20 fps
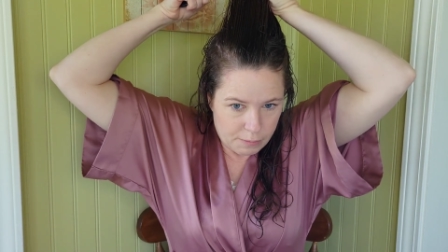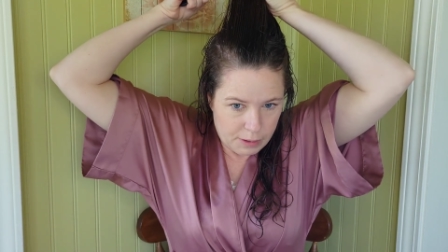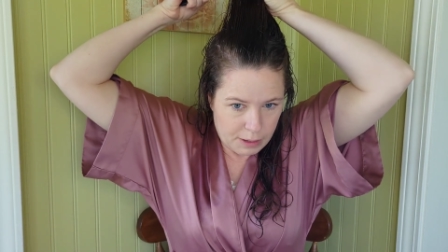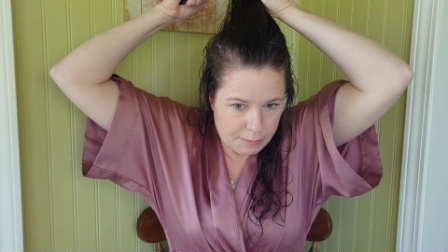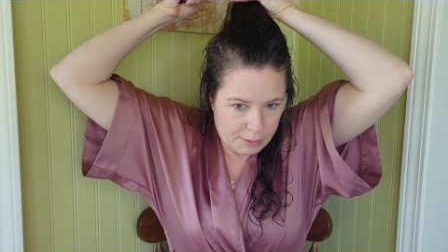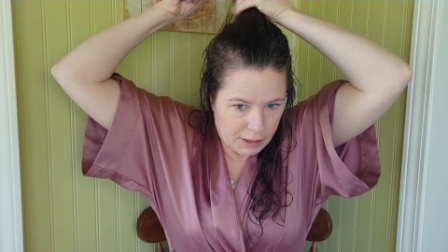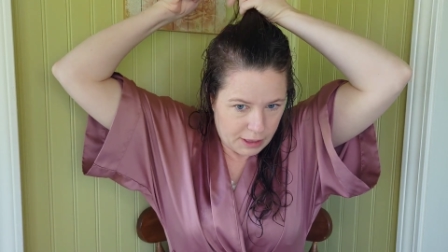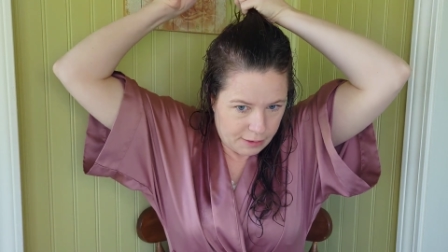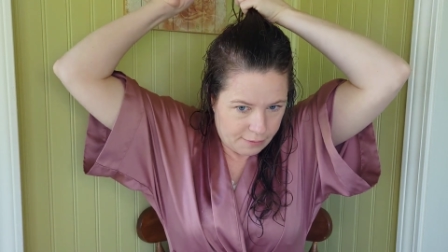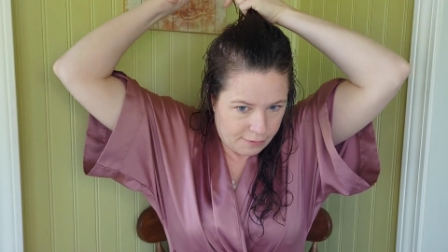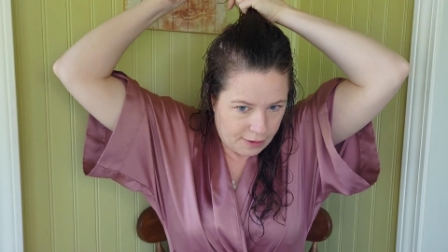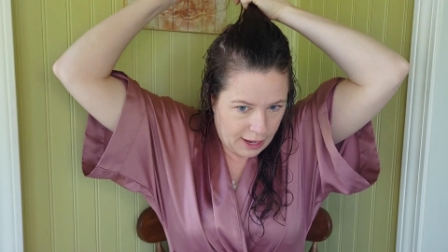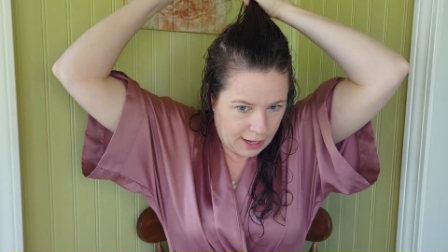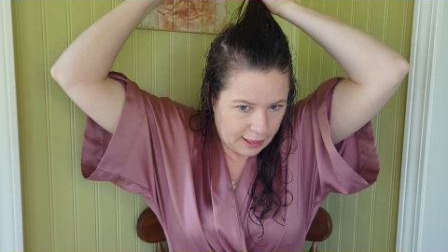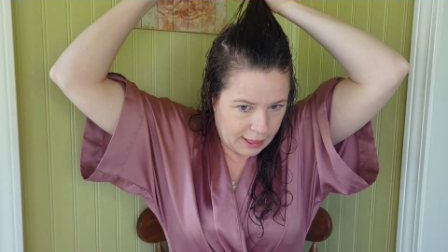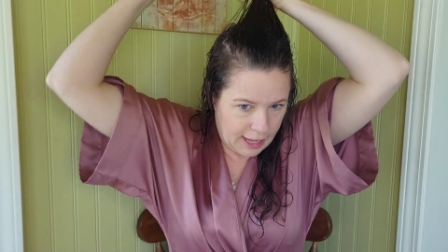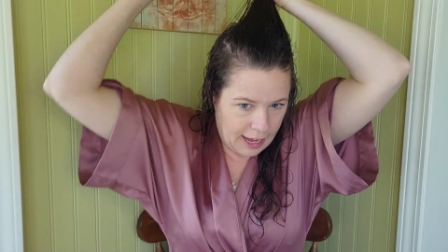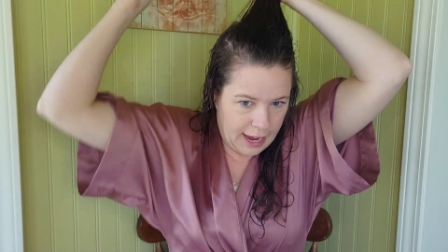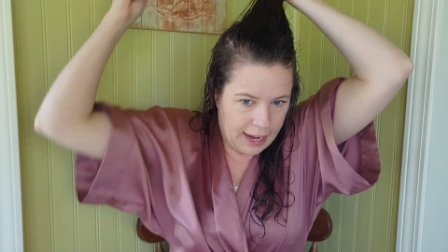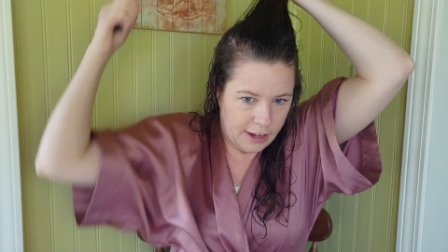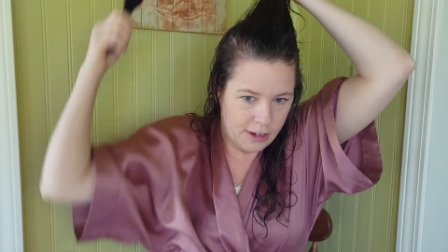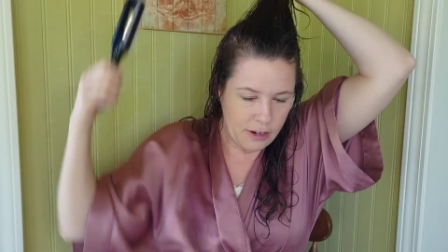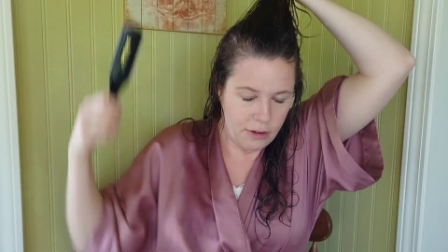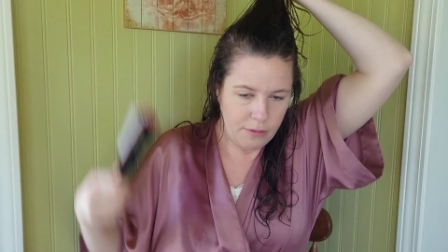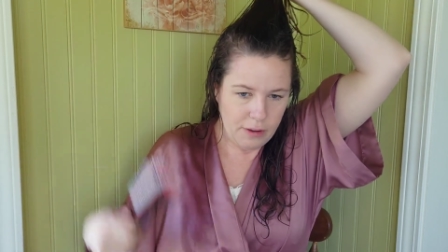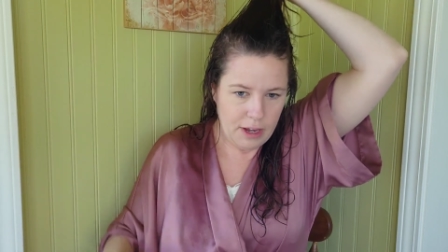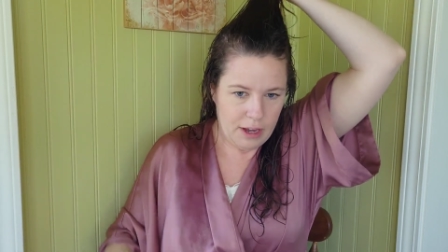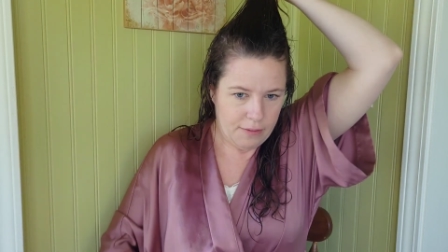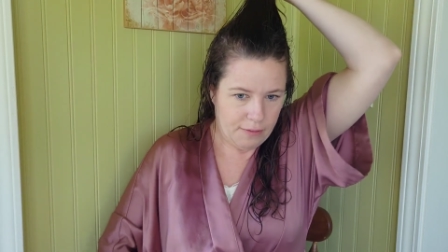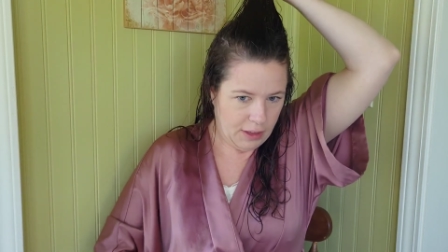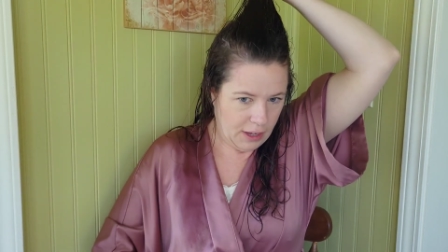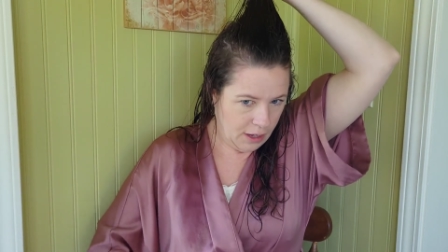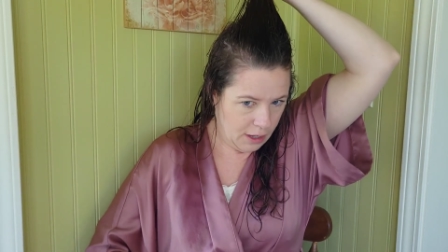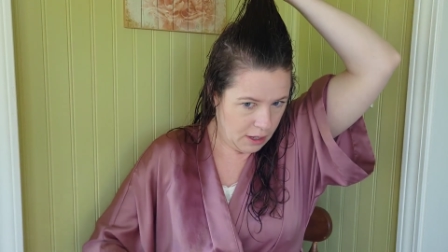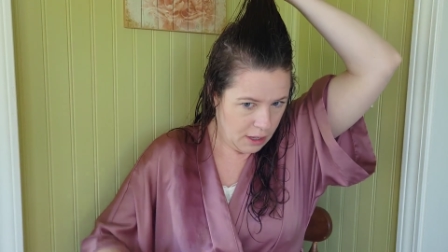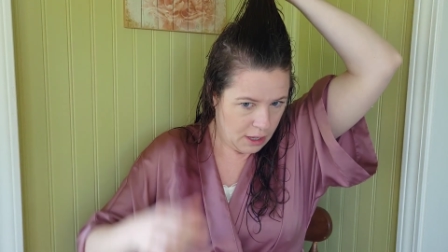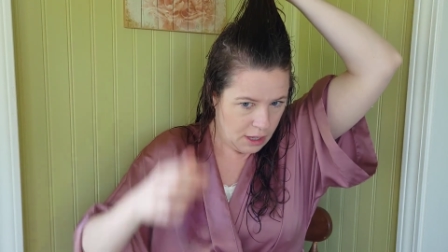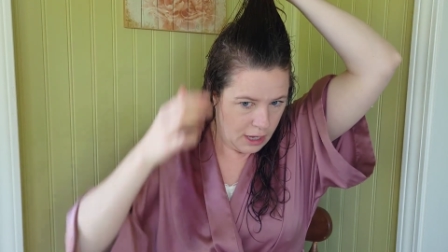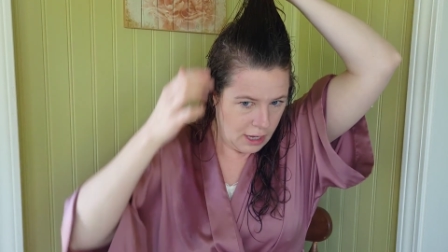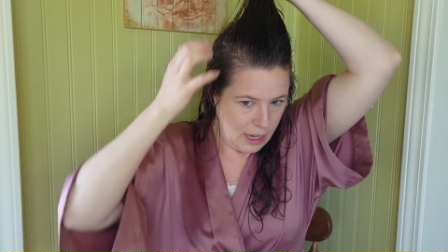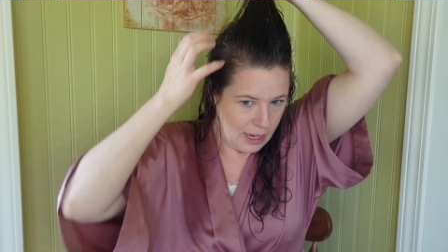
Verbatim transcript: Maybe the fact that I don't have like